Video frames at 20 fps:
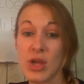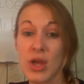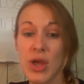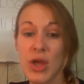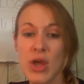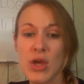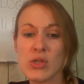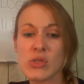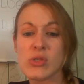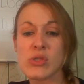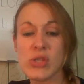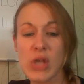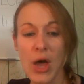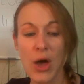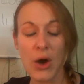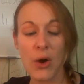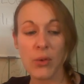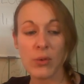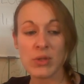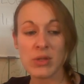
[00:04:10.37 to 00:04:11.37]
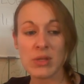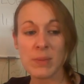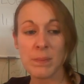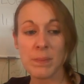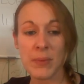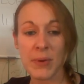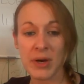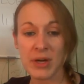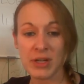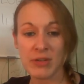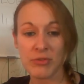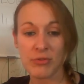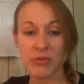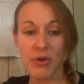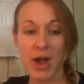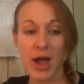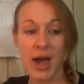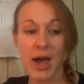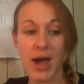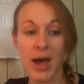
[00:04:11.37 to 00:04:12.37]
So the book
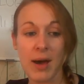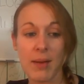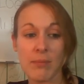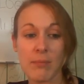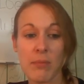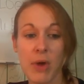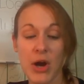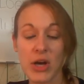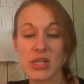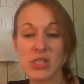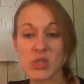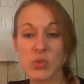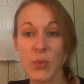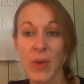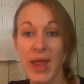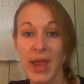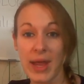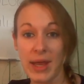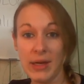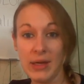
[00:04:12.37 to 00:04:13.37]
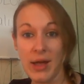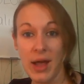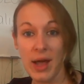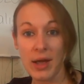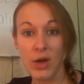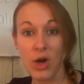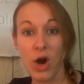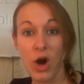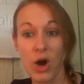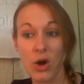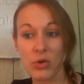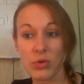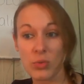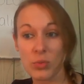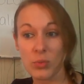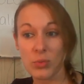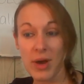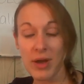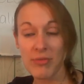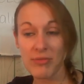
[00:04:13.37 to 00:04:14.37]
from Mark Twain called
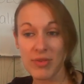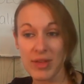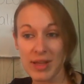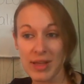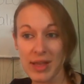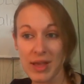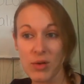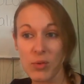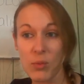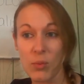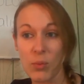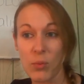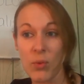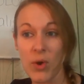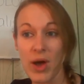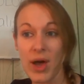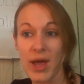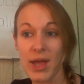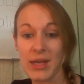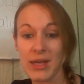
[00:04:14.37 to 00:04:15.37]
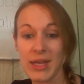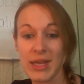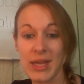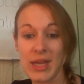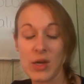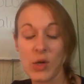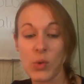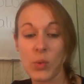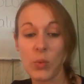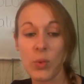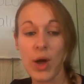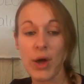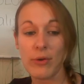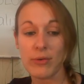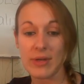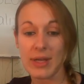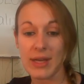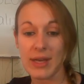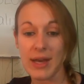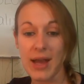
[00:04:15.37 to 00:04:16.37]
Roughing It, what he
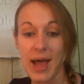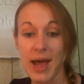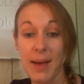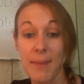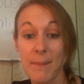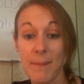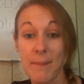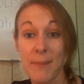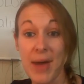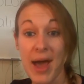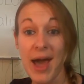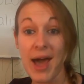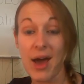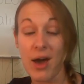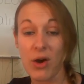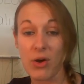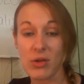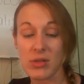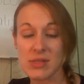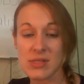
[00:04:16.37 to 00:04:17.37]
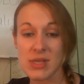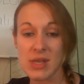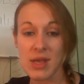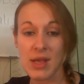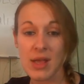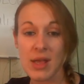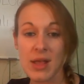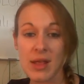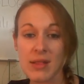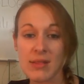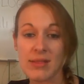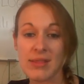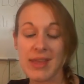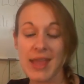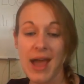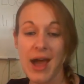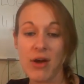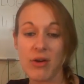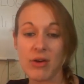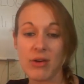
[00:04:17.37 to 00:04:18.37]
quoted about the
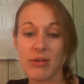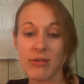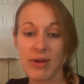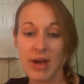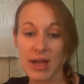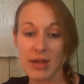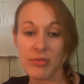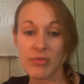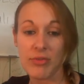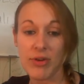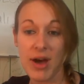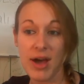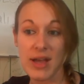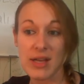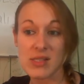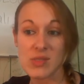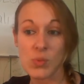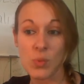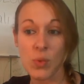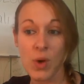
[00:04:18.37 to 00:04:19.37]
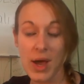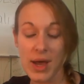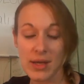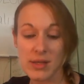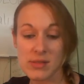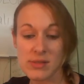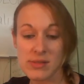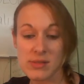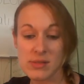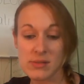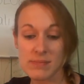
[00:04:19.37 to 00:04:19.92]
alkali flies was,